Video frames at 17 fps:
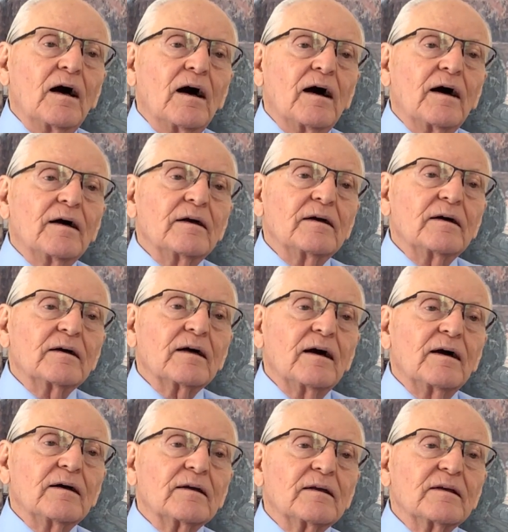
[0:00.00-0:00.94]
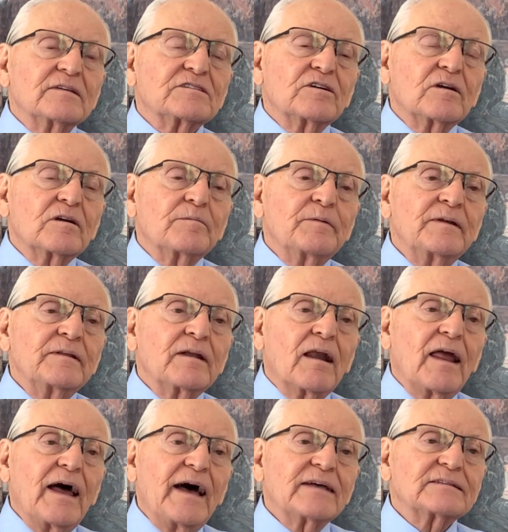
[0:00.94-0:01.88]
I guess it would have been the
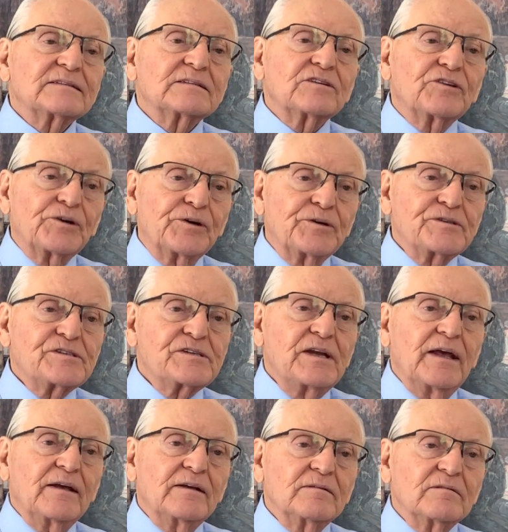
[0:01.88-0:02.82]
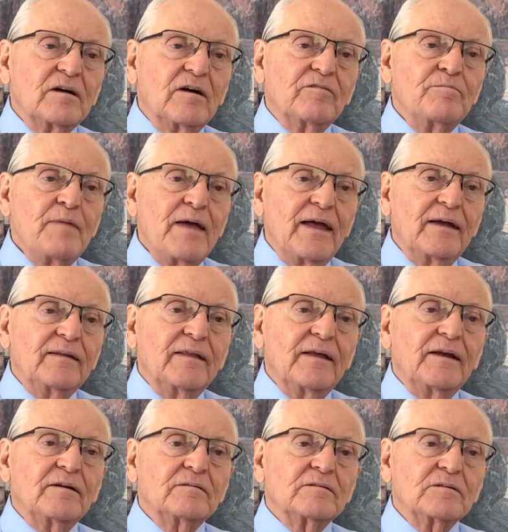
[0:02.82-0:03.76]
last Thursday of May
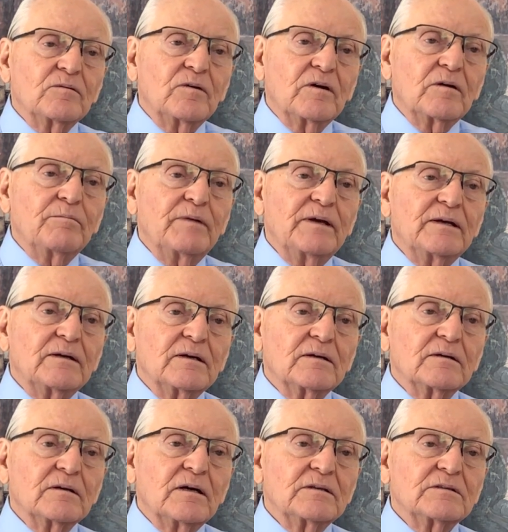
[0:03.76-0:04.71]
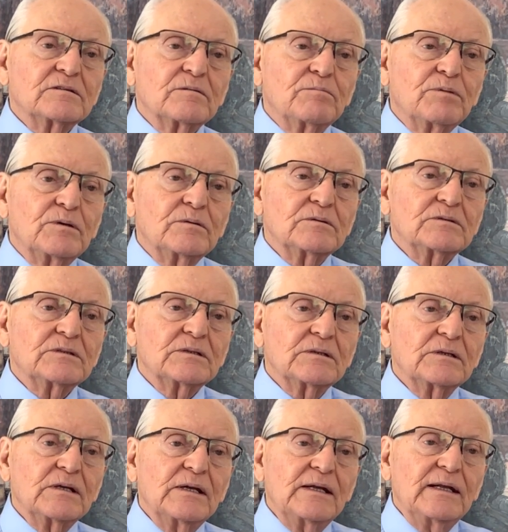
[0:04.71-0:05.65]
then, would have been, I suppose.
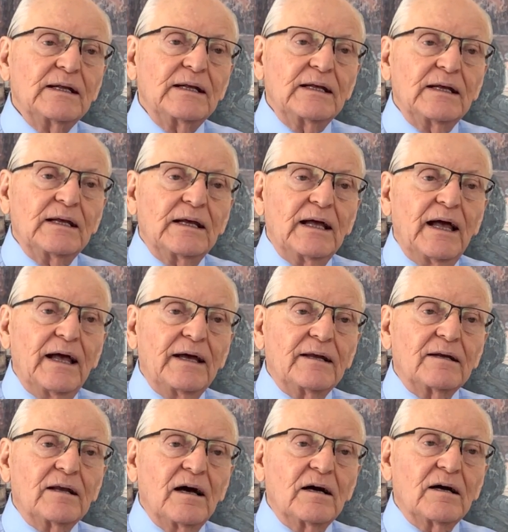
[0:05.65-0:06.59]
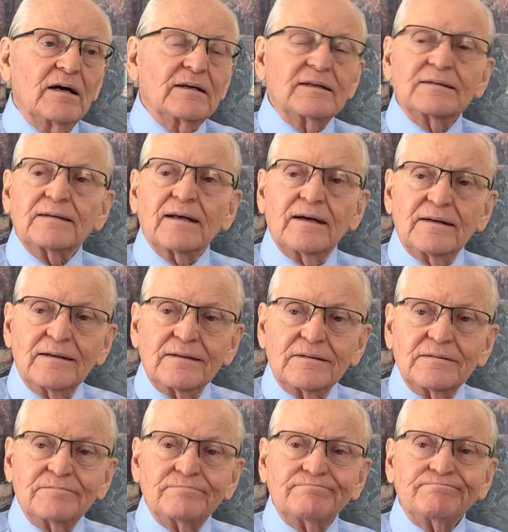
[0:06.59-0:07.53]
And I decided,
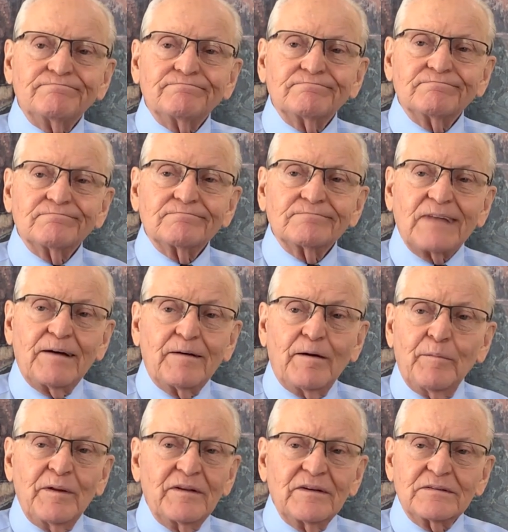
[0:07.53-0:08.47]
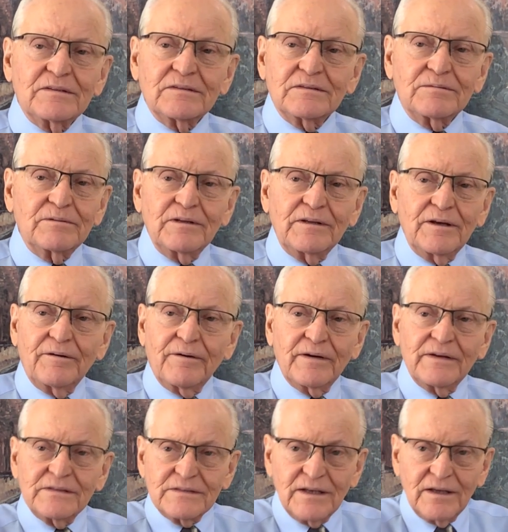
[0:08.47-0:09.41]
I mean, this is really
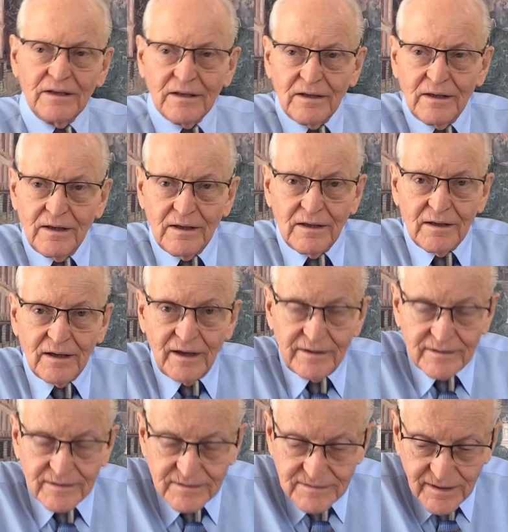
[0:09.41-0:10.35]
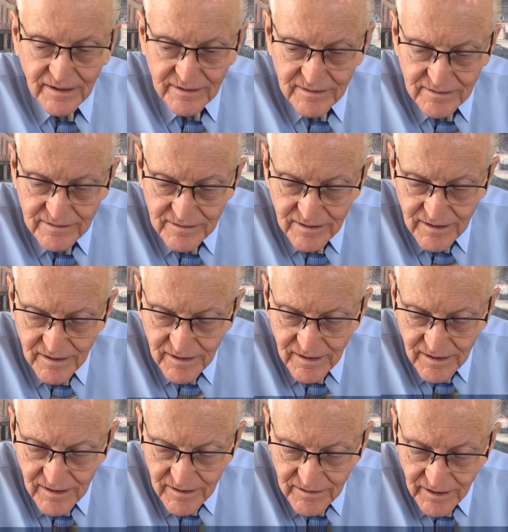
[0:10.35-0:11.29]
crazy. I decided,
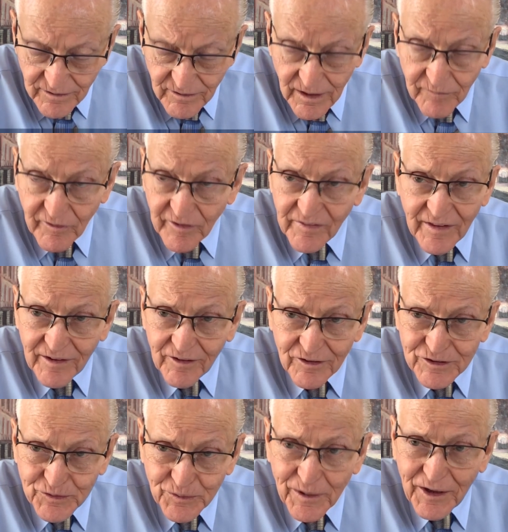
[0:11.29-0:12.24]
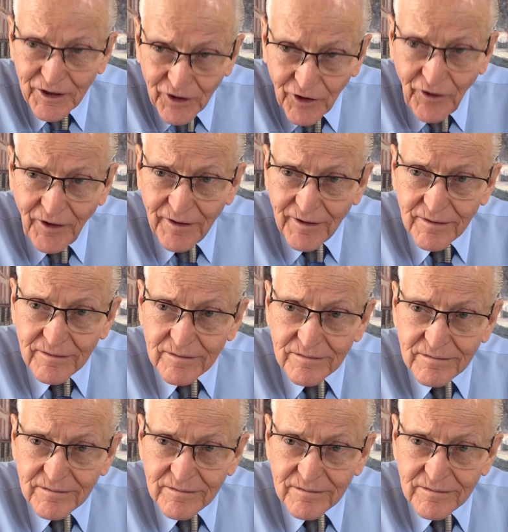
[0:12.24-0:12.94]
and everything looks really good.